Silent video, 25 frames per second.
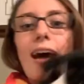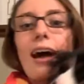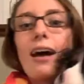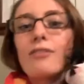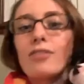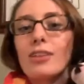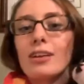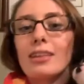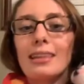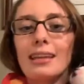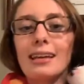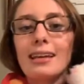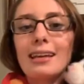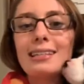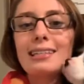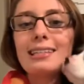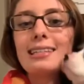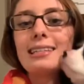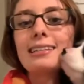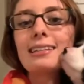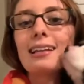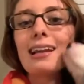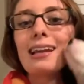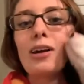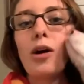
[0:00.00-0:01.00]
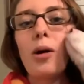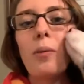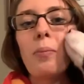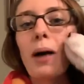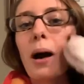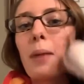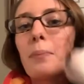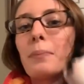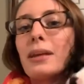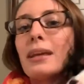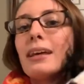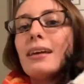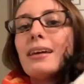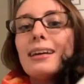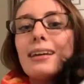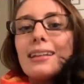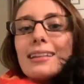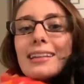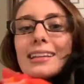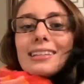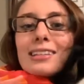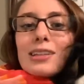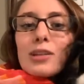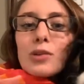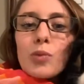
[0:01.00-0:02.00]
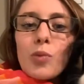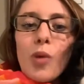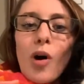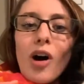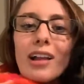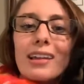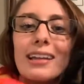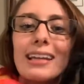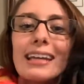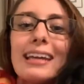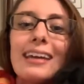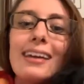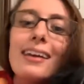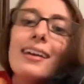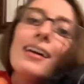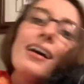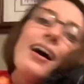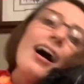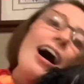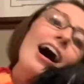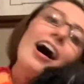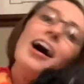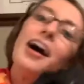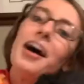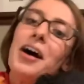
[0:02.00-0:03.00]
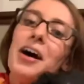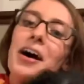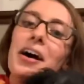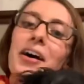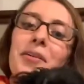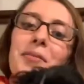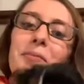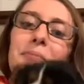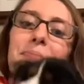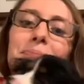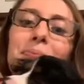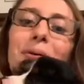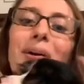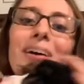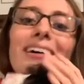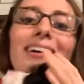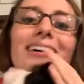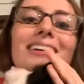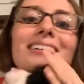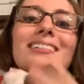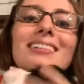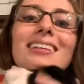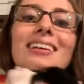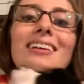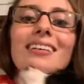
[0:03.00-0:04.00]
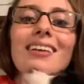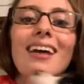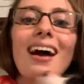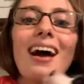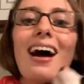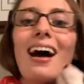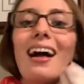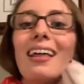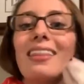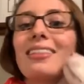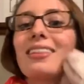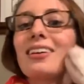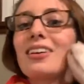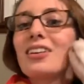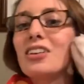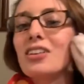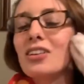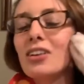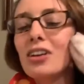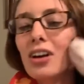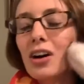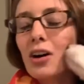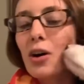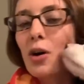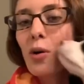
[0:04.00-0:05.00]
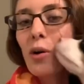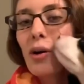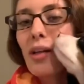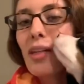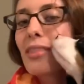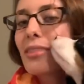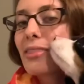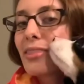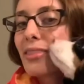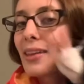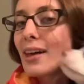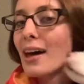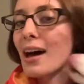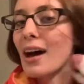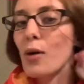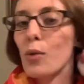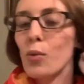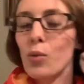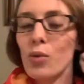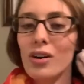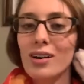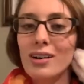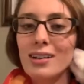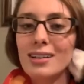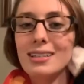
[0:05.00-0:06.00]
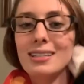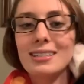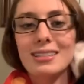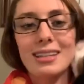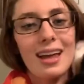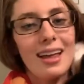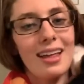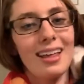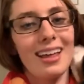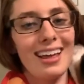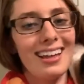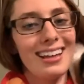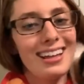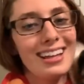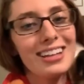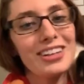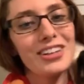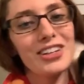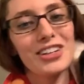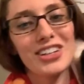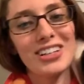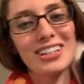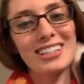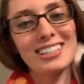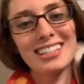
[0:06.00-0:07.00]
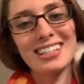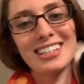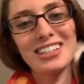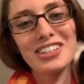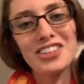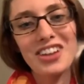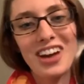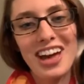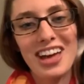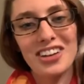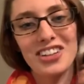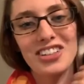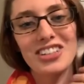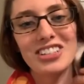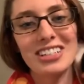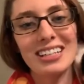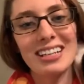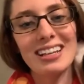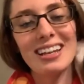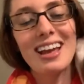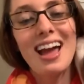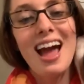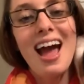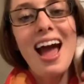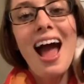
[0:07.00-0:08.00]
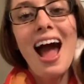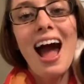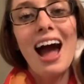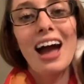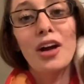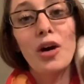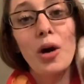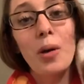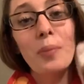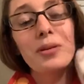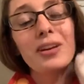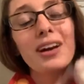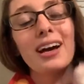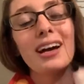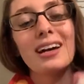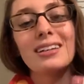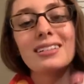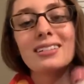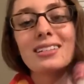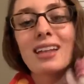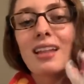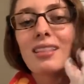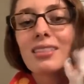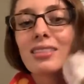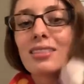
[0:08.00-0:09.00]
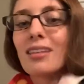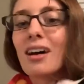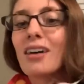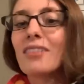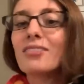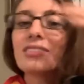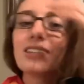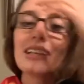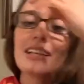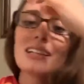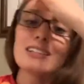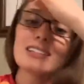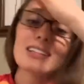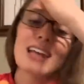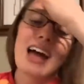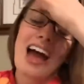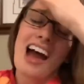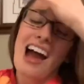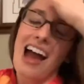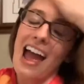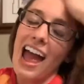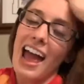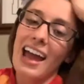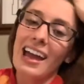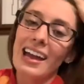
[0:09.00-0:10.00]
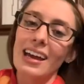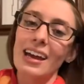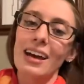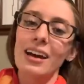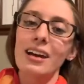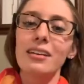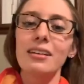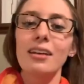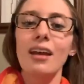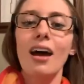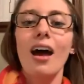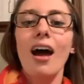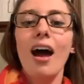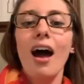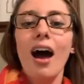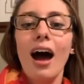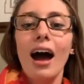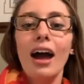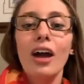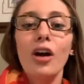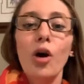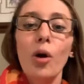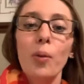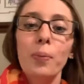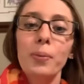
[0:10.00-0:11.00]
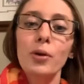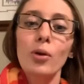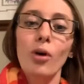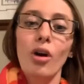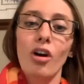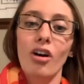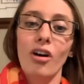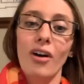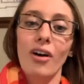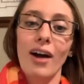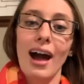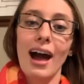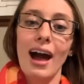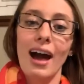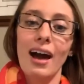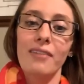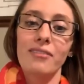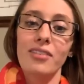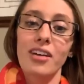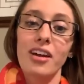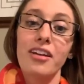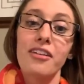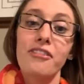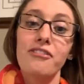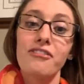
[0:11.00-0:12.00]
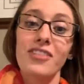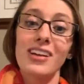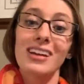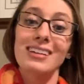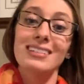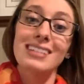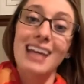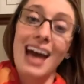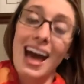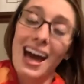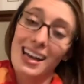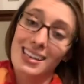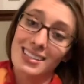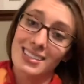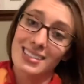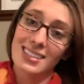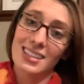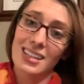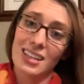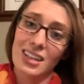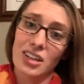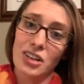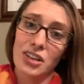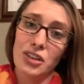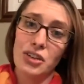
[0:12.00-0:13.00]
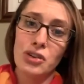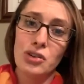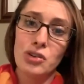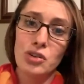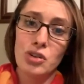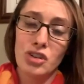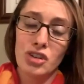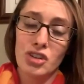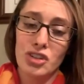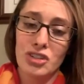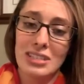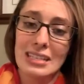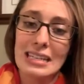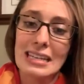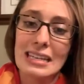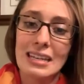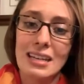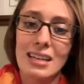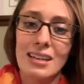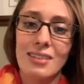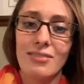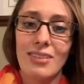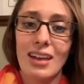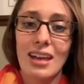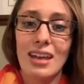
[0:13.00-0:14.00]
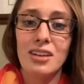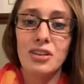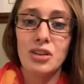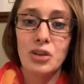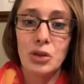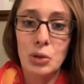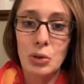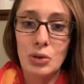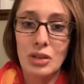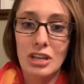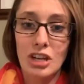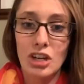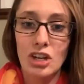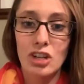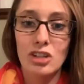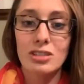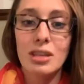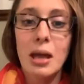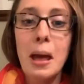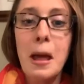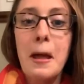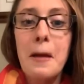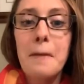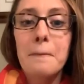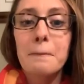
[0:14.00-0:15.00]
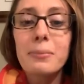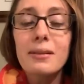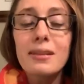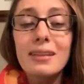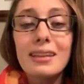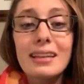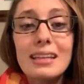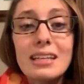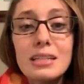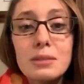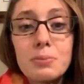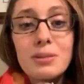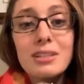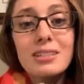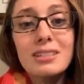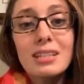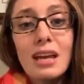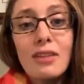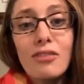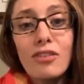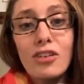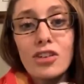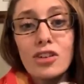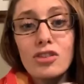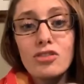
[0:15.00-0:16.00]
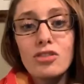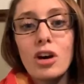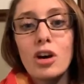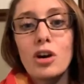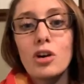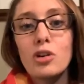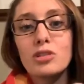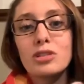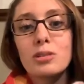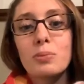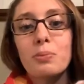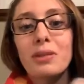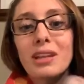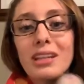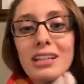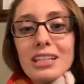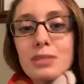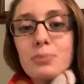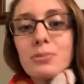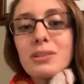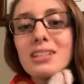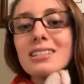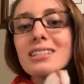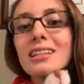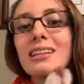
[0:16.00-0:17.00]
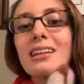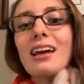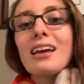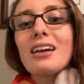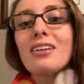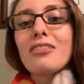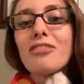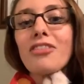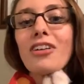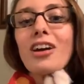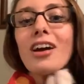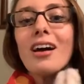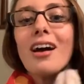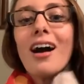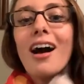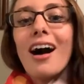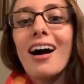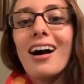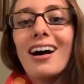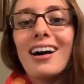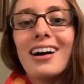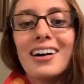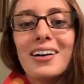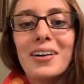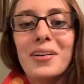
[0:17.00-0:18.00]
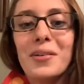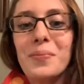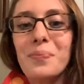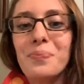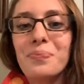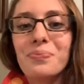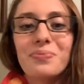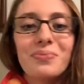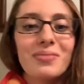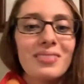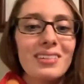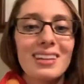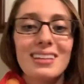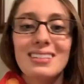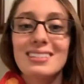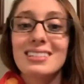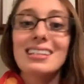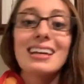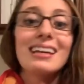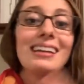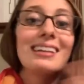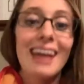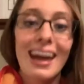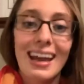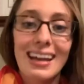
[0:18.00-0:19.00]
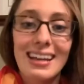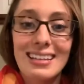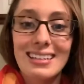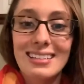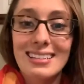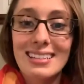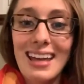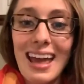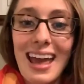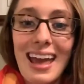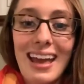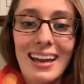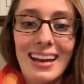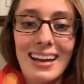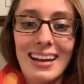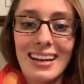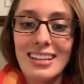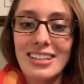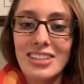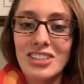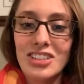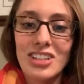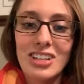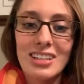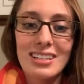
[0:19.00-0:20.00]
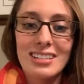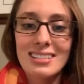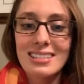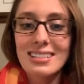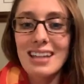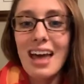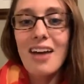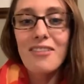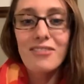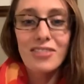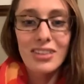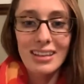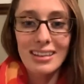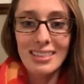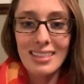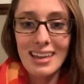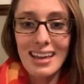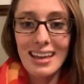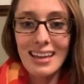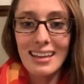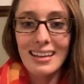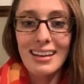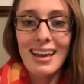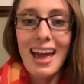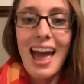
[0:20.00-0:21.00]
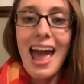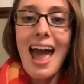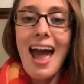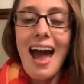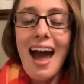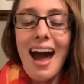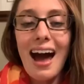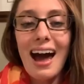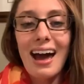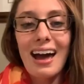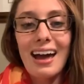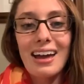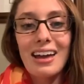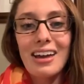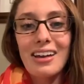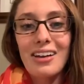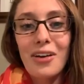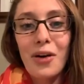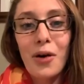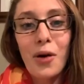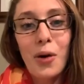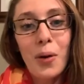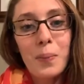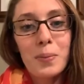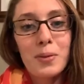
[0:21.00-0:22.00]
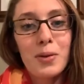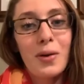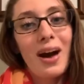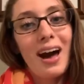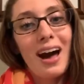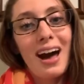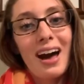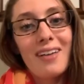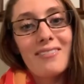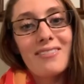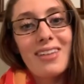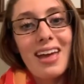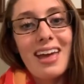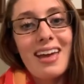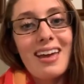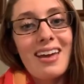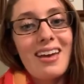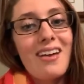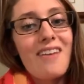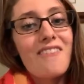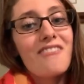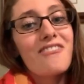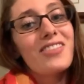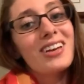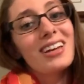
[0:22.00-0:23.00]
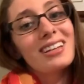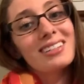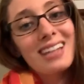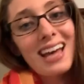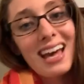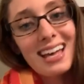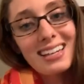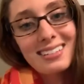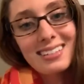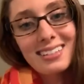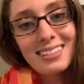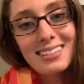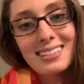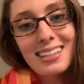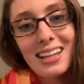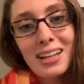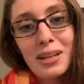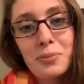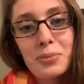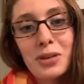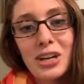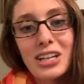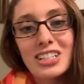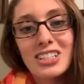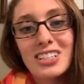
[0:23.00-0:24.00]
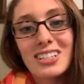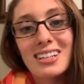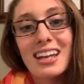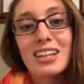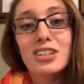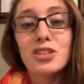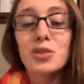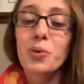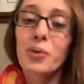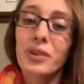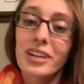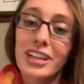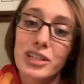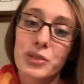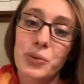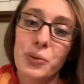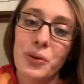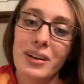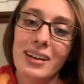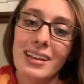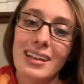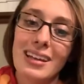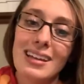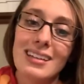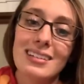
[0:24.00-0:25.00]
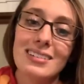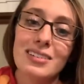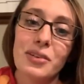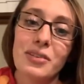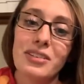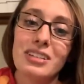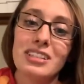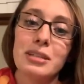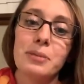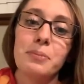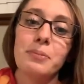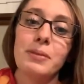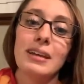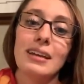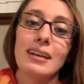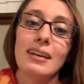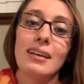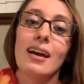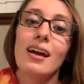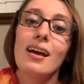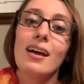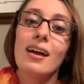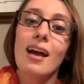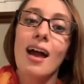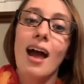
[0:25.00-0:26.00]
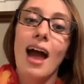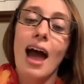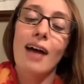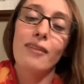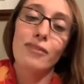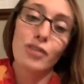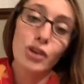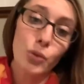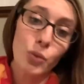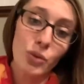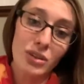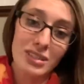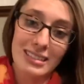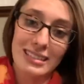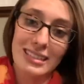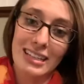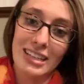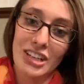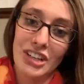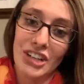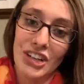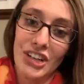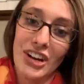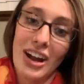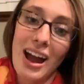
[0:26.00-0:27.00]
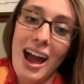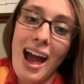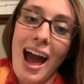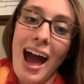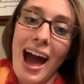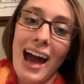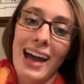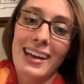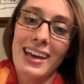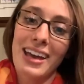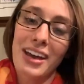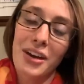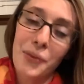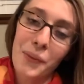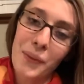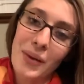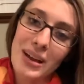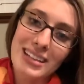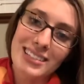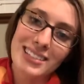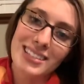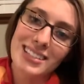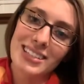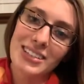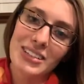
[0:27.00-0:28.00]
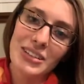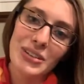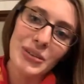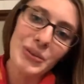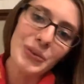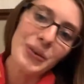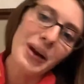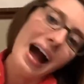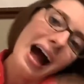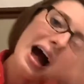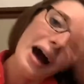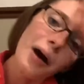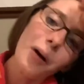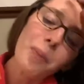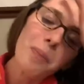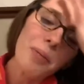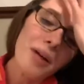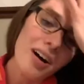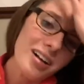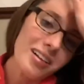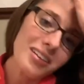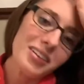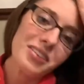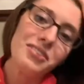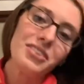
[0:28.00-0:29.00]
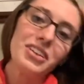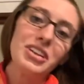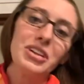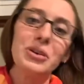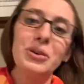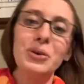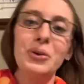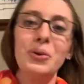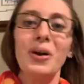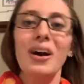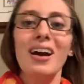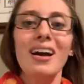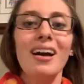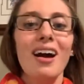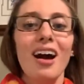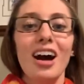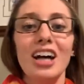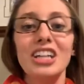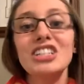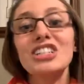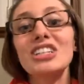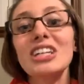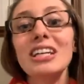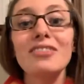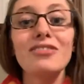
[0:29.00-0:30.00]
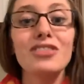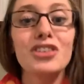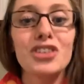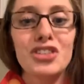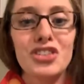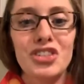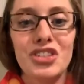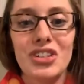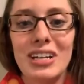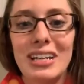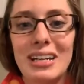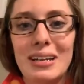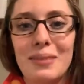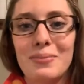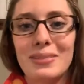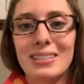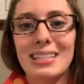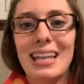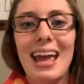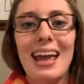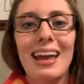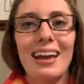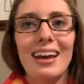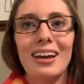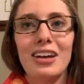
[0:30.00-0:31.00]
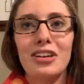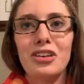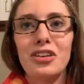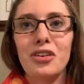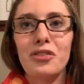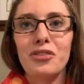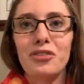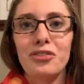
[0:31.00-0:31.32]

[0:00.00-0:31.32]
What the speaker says: everything because he's a little puppy. This is Wally. But yeah, there you go. That was increasing your energy. I hope you guys loved it, and I hope you all have a fantastic New Year's Eve and New Year's. Please be safe on the roads. Please be safe tonight and just everything. I hope you have a fantastic celebration, and 2020 is going to be everyone's year. I can't wait to help all of you achieve your dreams and